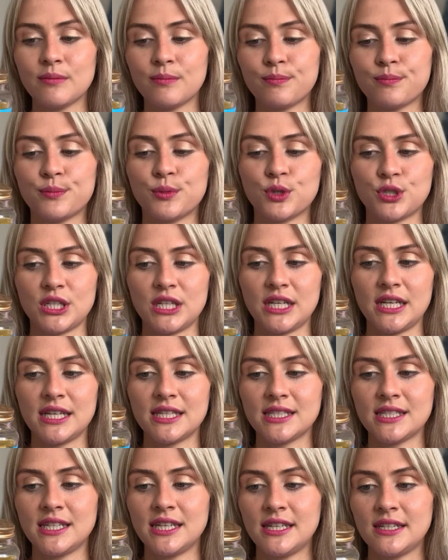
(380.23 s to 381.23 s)
body
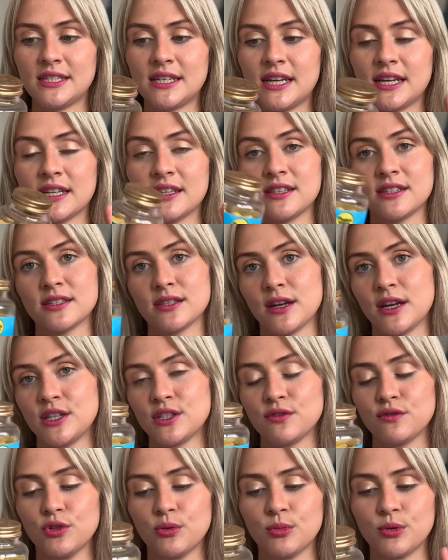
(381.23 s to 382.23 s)
is needing and the size
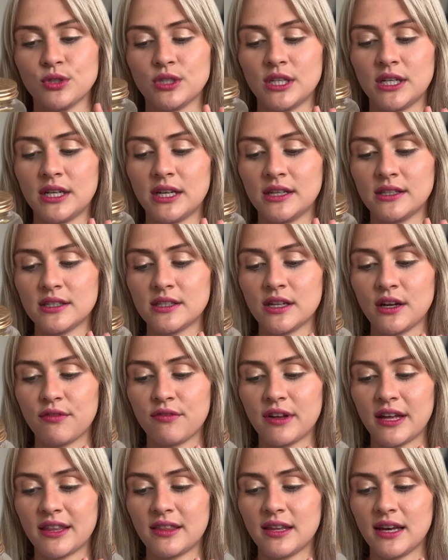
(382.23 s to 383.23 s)
of your body and stuff
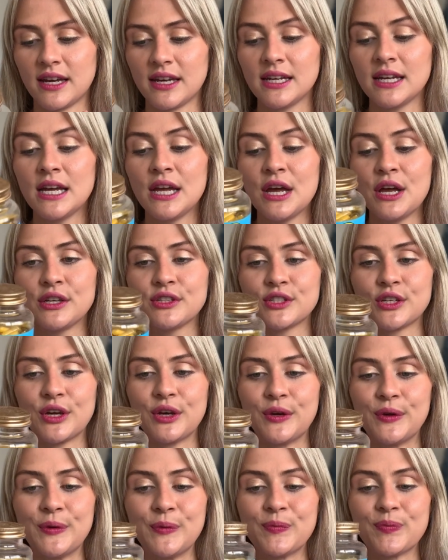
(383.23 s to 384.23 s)
like that.
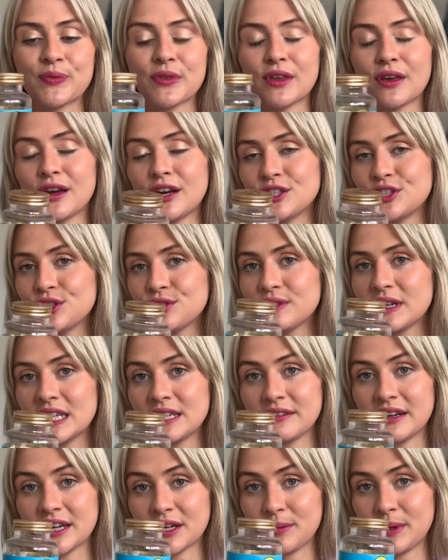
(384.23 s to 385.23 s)
So I do really
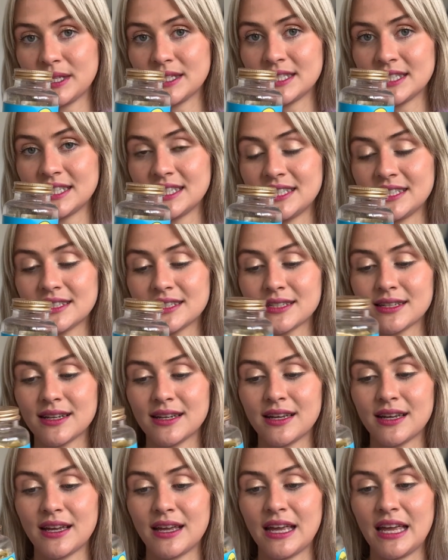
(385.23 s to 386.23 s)
recommend these
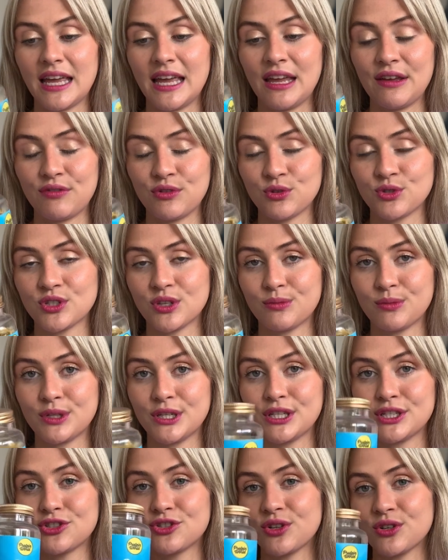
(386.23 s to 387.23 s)
if you're someone
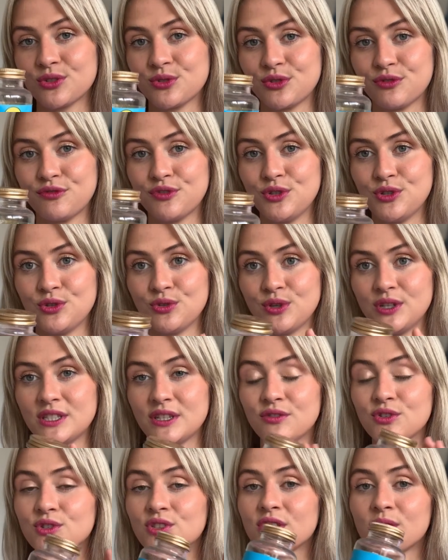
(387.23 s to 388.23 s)
that struggles with food noise, if
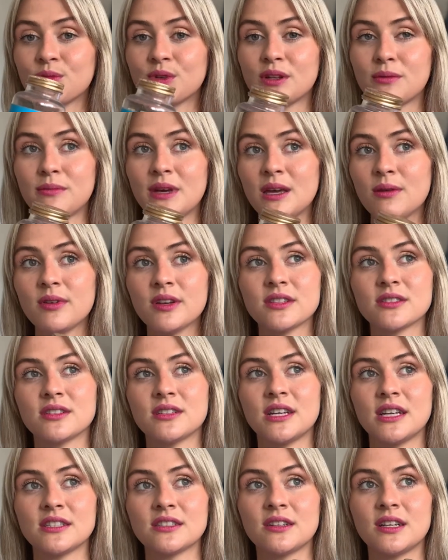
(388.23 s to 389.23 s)
you're someone that maybe doesn't
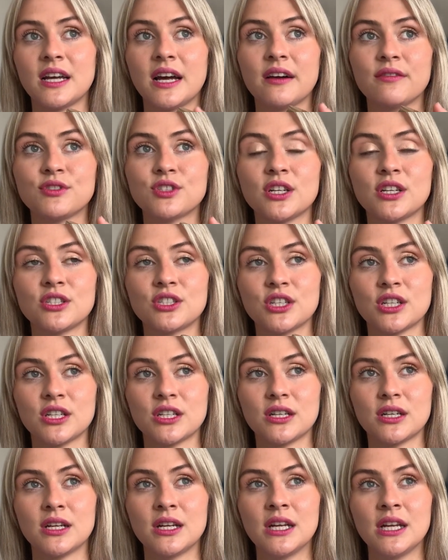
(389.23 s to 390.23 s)
necessarily have such a